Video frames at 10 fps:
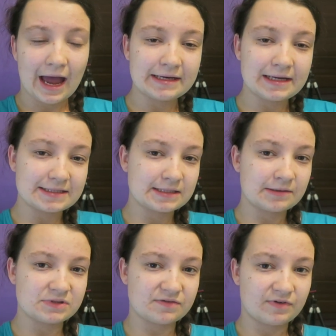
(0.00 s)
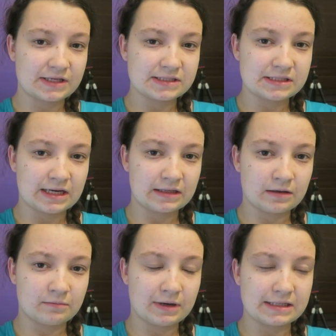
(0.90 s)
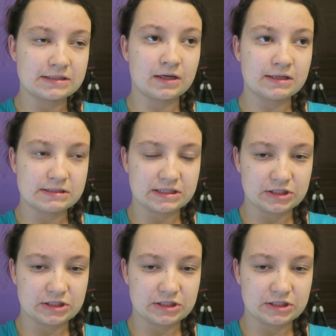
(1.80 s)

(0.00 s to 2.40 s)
And yesterday was the first day that my dance